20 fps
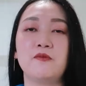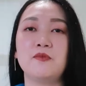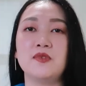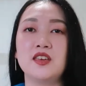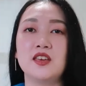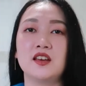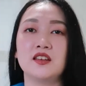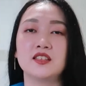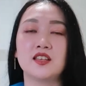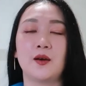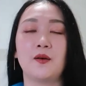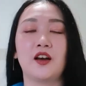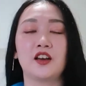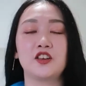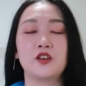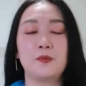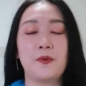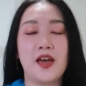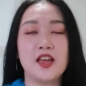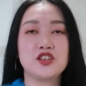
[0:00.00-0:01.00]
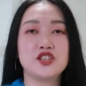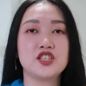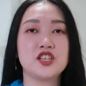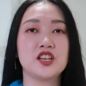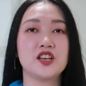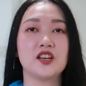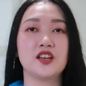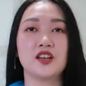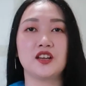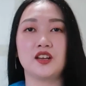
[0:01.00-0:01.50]
me some
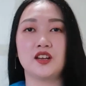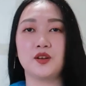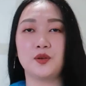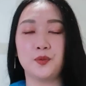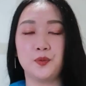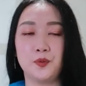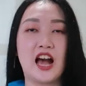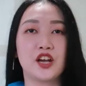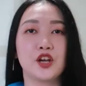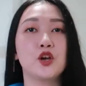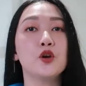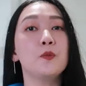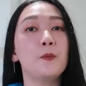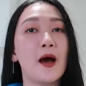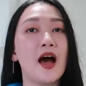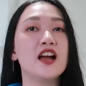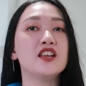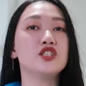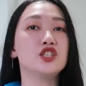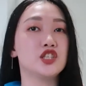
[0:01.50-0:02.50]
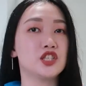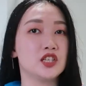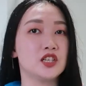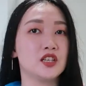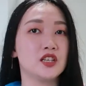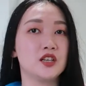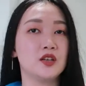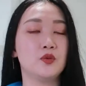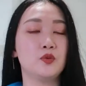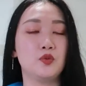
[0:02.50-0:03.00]
acupuncture
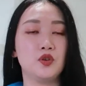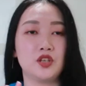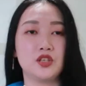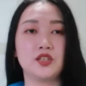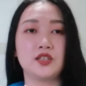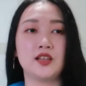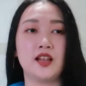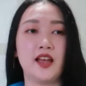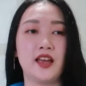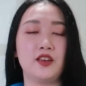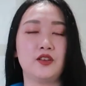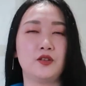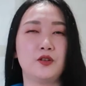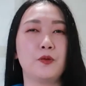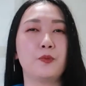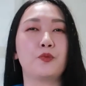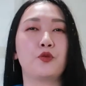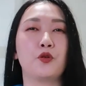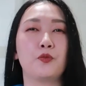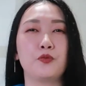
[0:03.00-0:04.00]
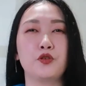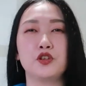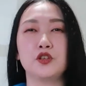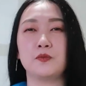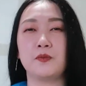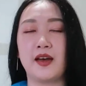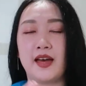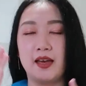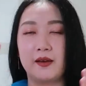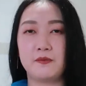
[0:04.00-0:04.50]
which promotes
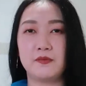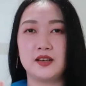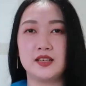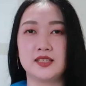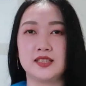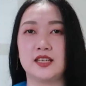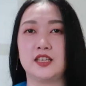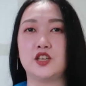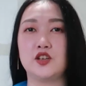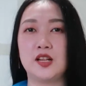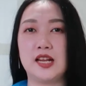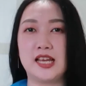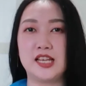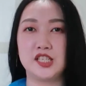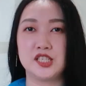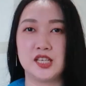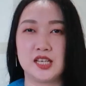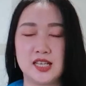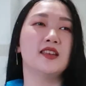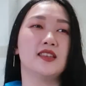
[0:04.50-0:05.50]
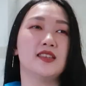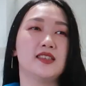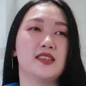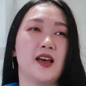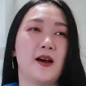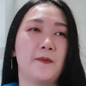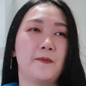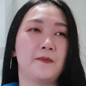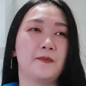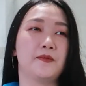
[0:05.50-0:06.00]
my blood circulation,
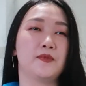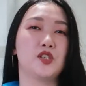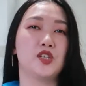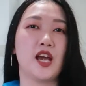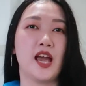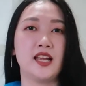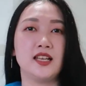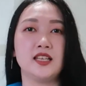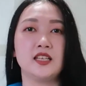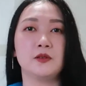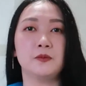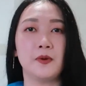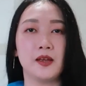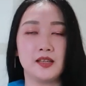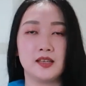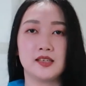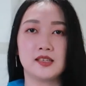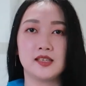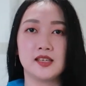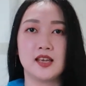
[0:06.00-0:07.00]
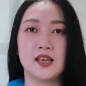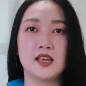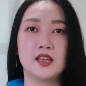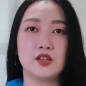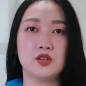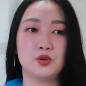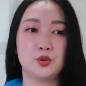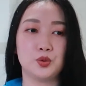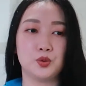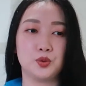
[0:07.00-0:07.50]
some Chinese
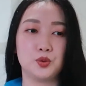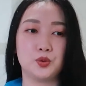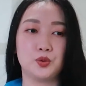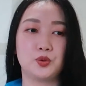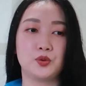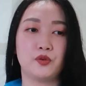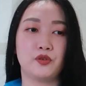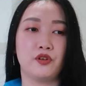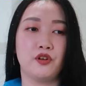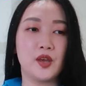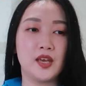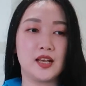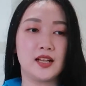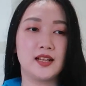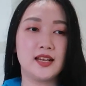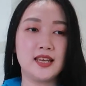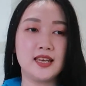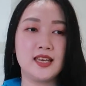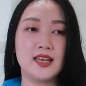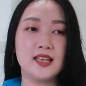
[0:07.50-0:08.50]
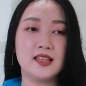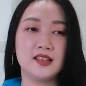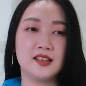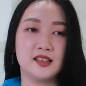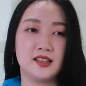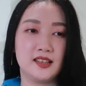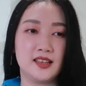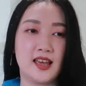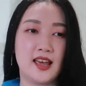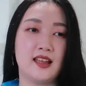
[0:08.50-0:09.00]
medicine to quickly
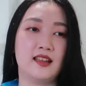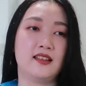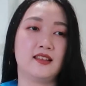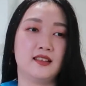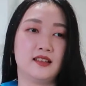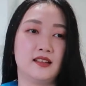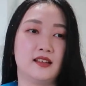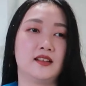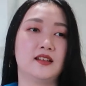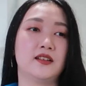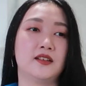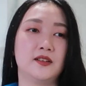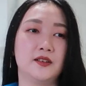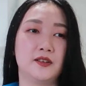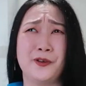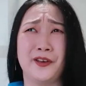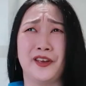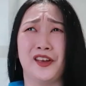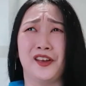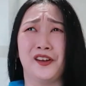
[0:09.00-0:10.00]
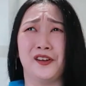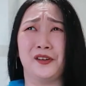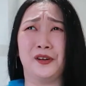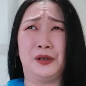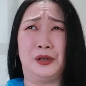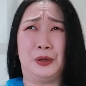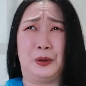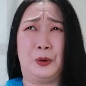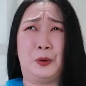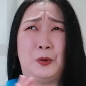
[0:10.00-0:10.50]
get the
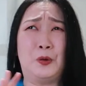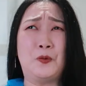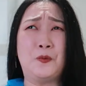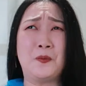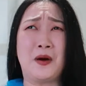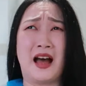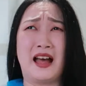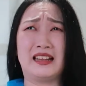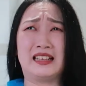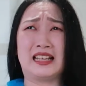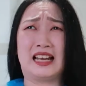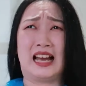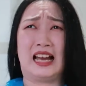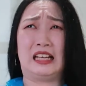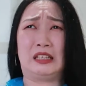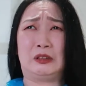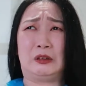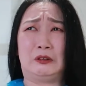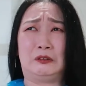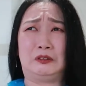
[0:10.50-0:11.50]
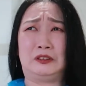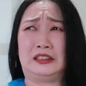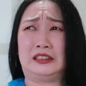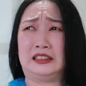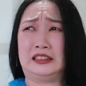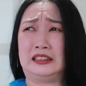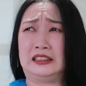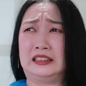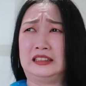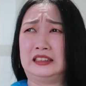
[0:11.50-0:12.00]
the whole month kind of
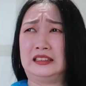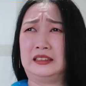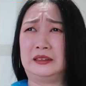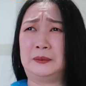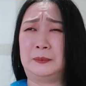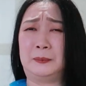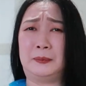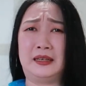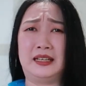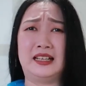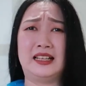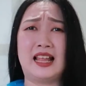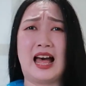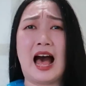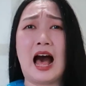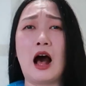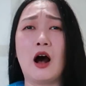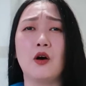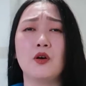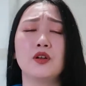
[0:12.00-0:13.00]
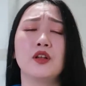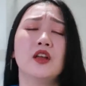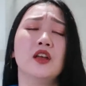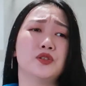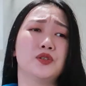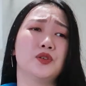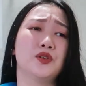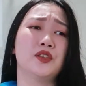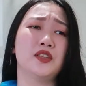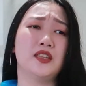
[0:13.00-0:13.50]
blood out, so